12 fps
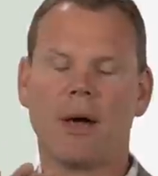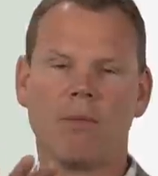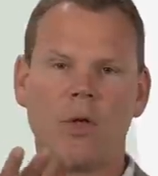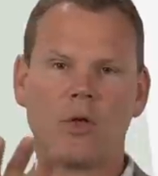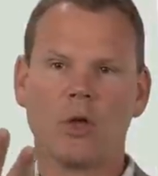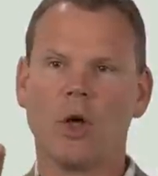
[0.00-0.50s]

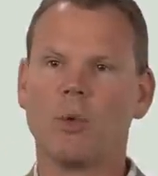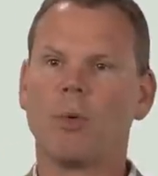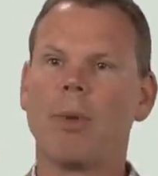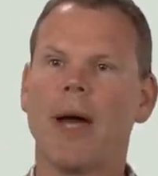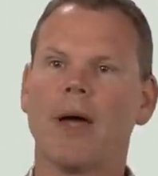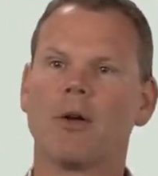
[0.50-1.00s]
these global
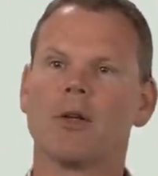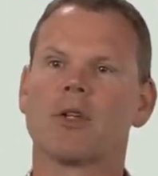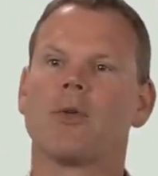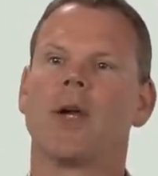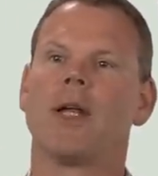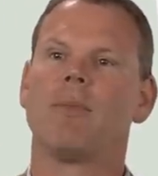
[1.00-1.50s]
patterns
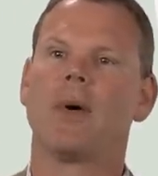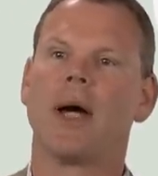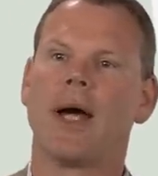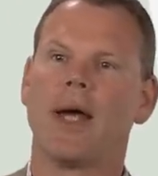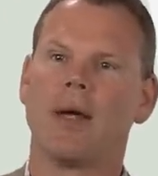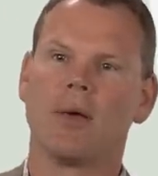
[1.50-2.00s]
created
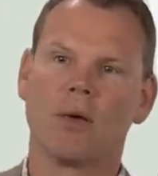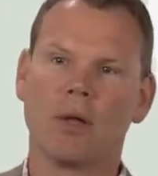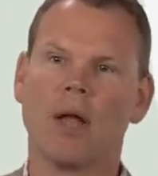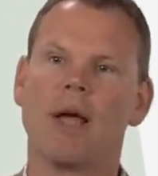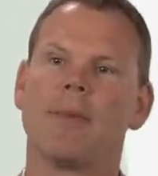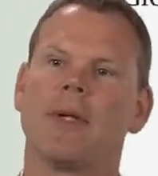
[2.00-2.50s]
by
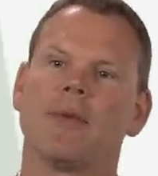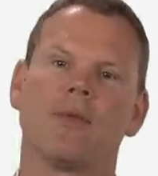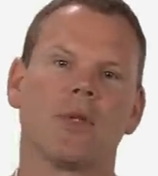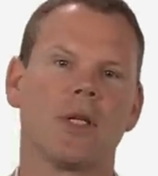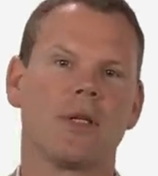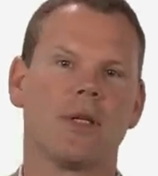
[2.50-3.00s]
climate,
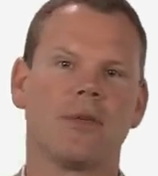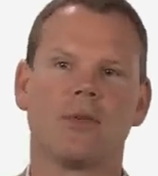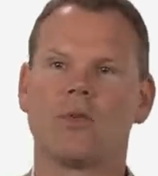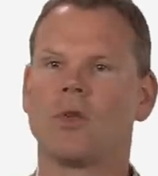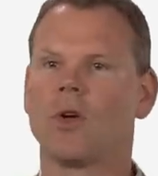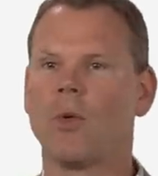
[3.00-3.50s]
such
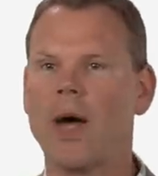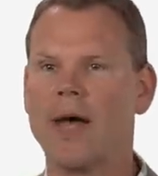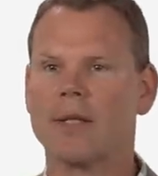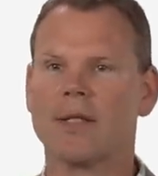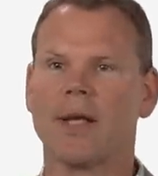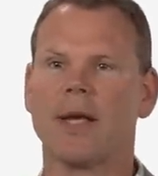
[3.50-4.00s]
as the
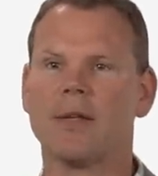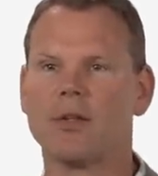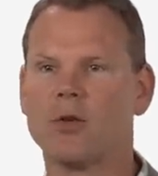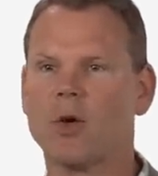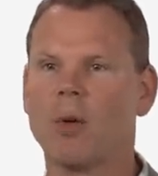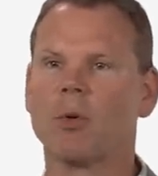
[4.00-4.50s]
grasslands,
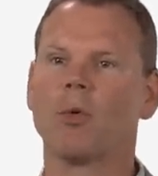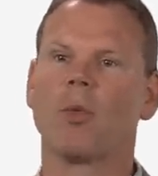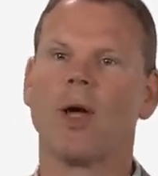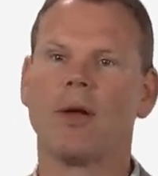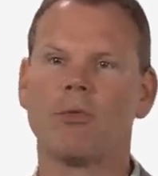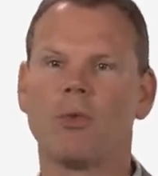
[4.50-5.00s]
the tropical
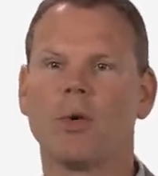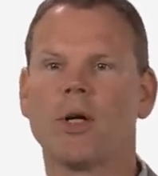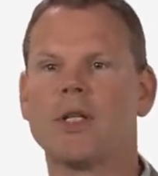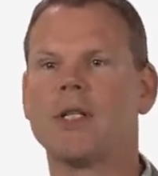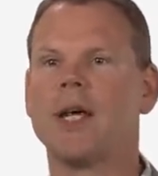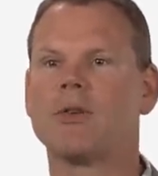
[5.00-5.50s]

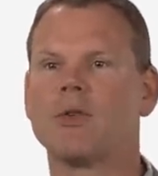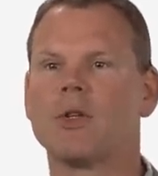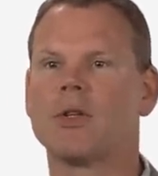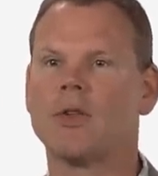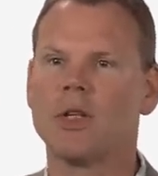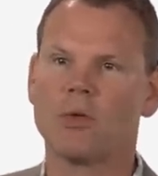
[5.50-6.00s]
rainforest,
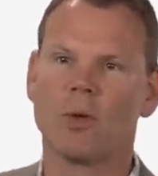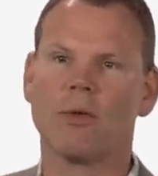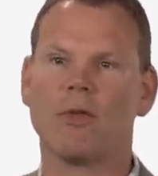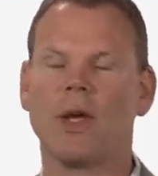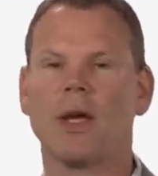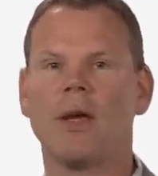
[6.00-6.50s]
deserts, and this sort
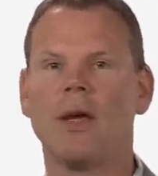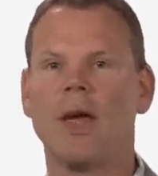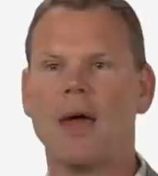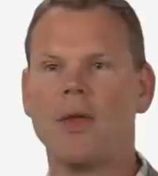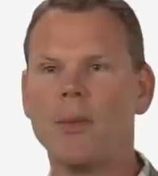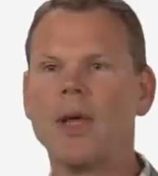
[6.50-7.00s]
of thing,
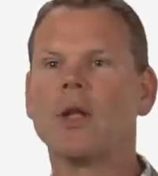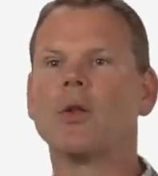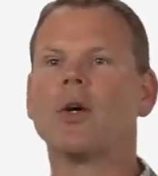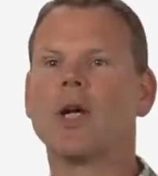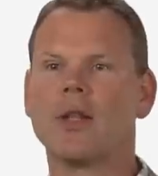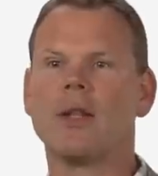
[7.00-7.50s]
and that we can
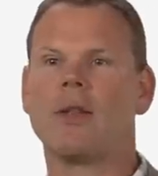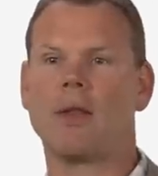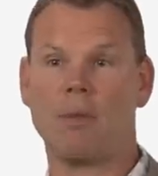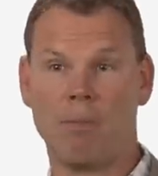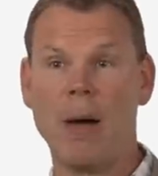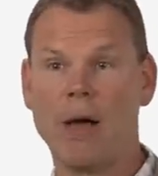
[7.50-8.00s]
look at
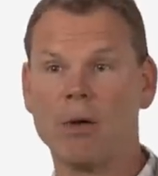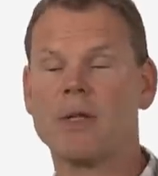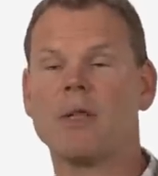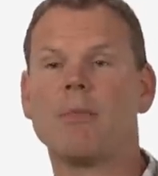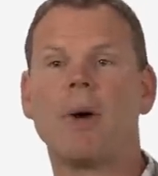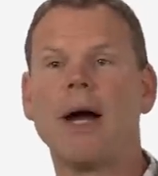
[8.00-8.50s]
the patterns
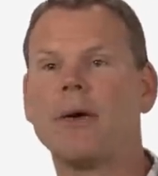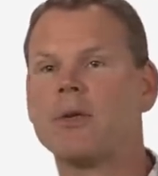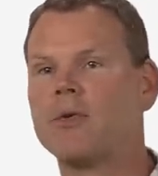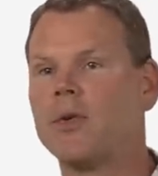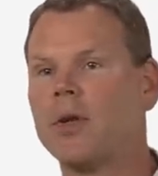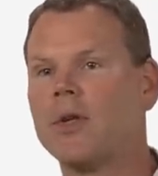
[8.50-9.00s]
of the
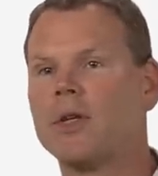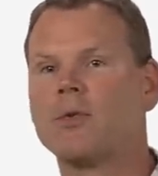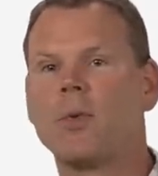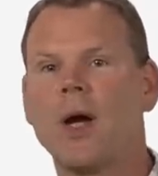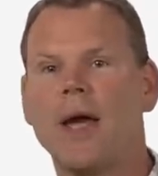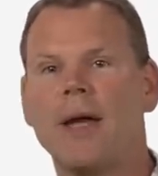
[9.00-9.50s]
biosphere
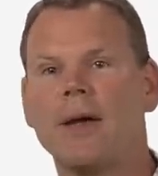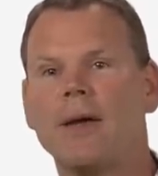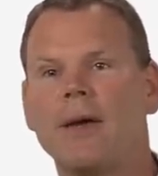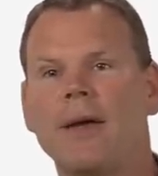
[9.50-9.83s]
this way.